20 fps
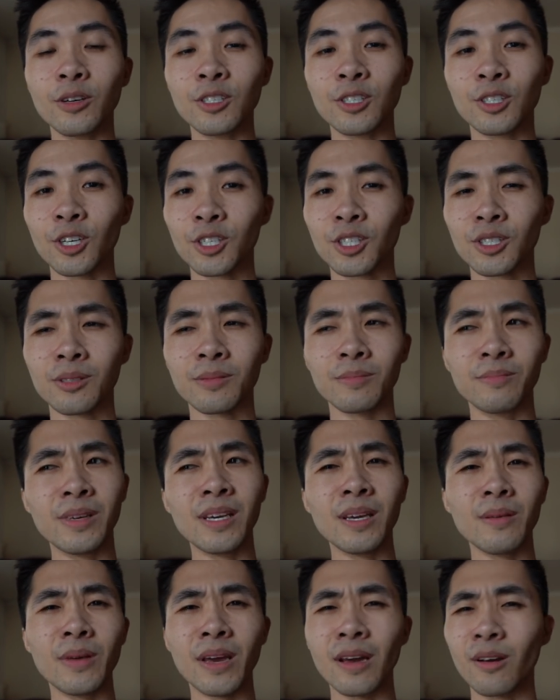It's just
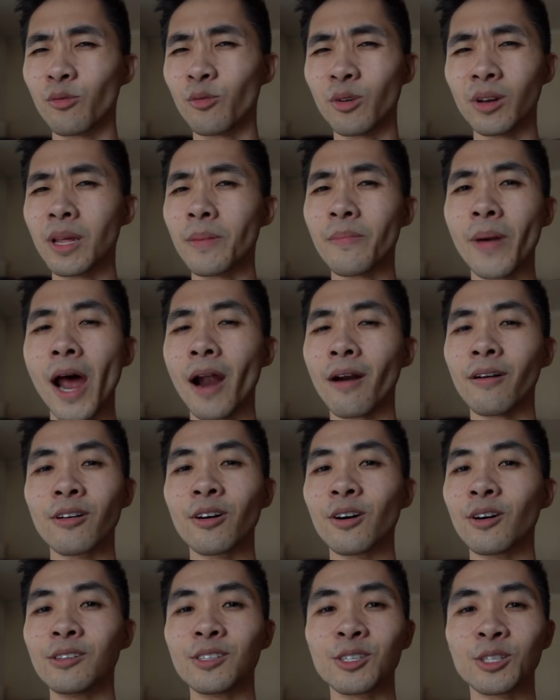me being really
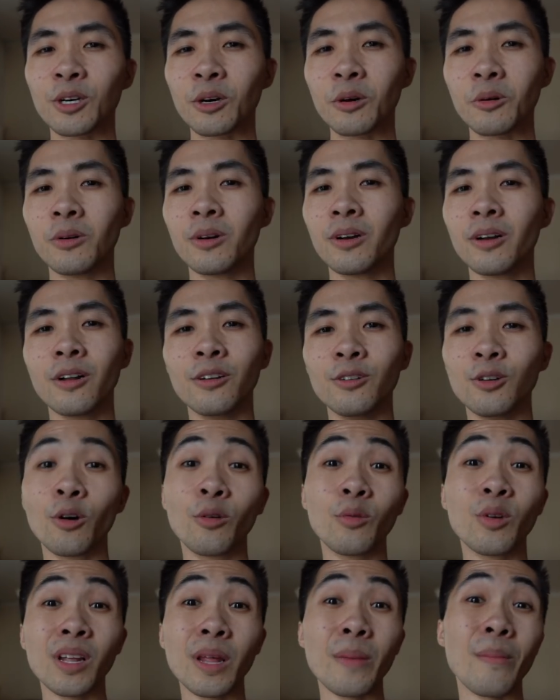paranoid so
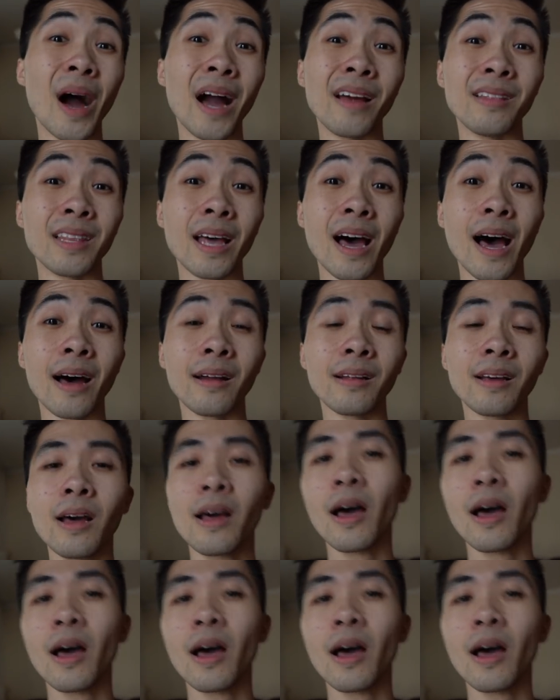don't really mind that.